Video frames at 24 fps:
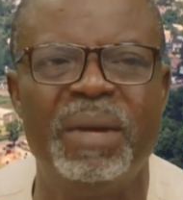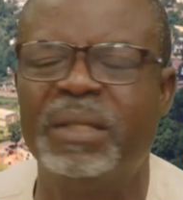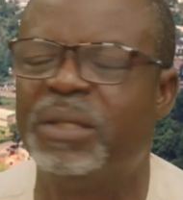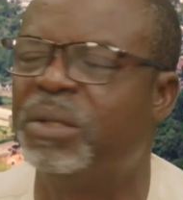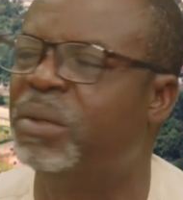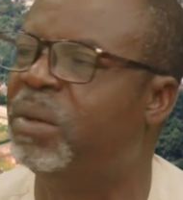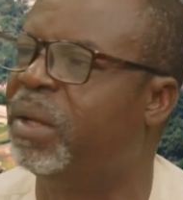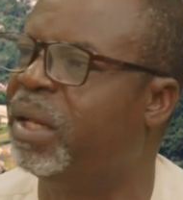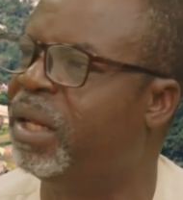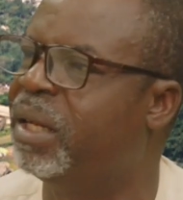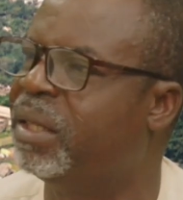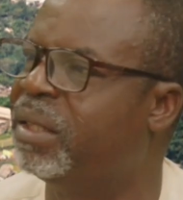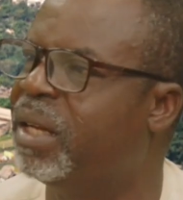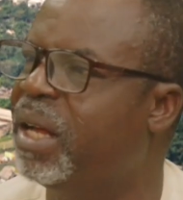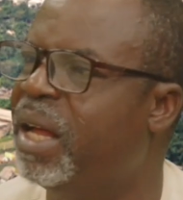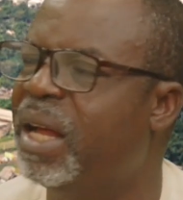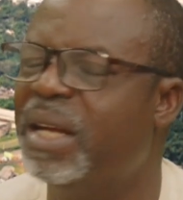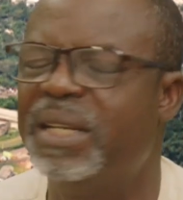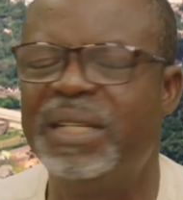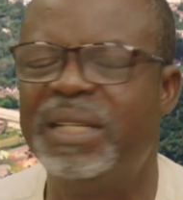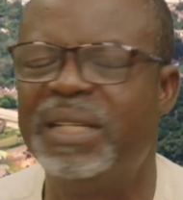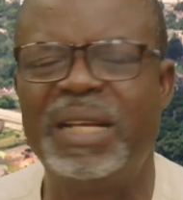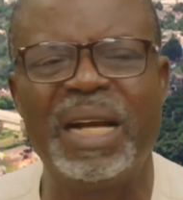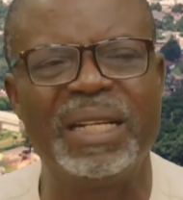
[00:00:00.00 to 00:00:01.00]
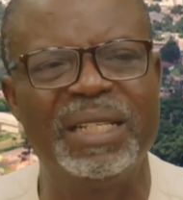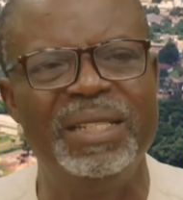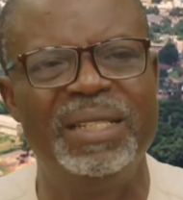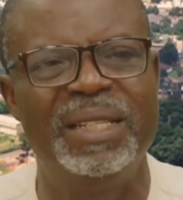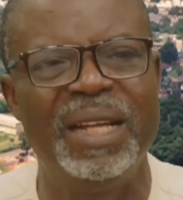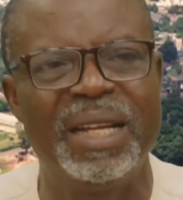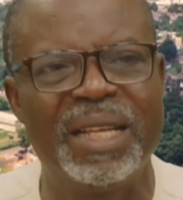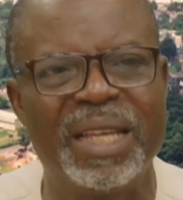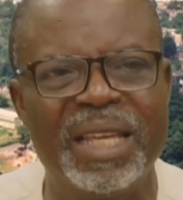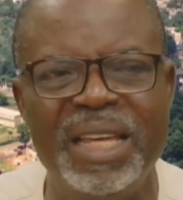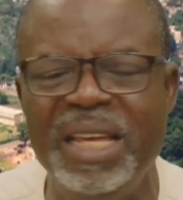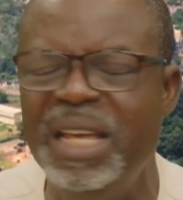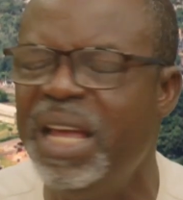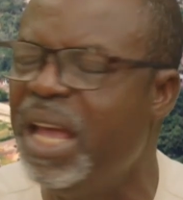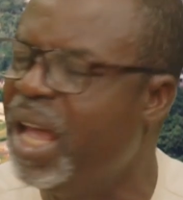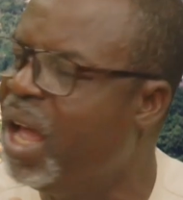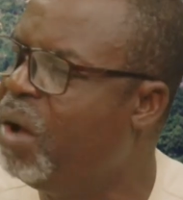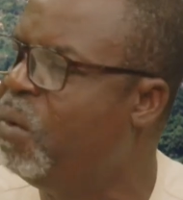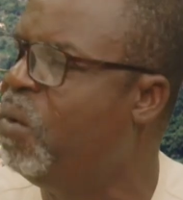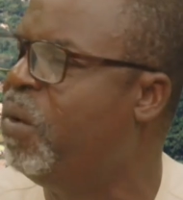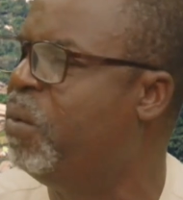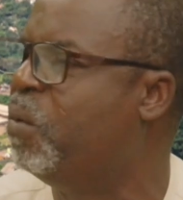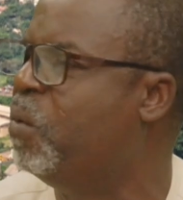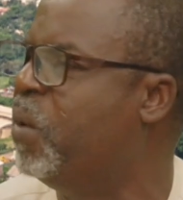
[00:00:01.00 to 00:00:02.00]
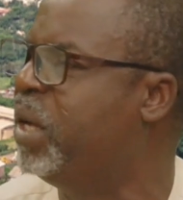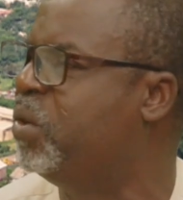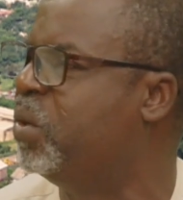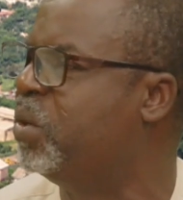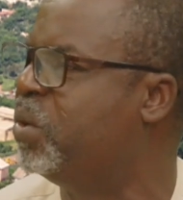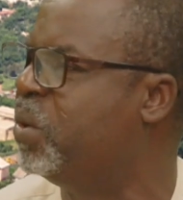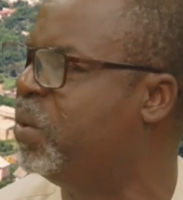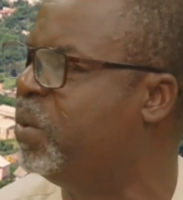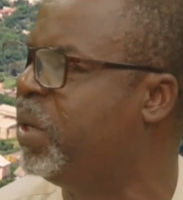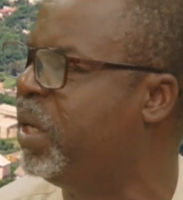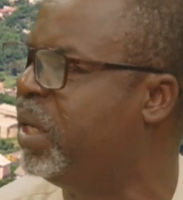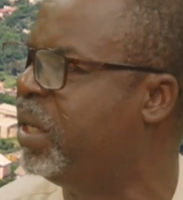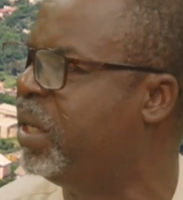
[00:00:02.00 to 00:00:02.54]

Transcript: mental health. That is the key way to do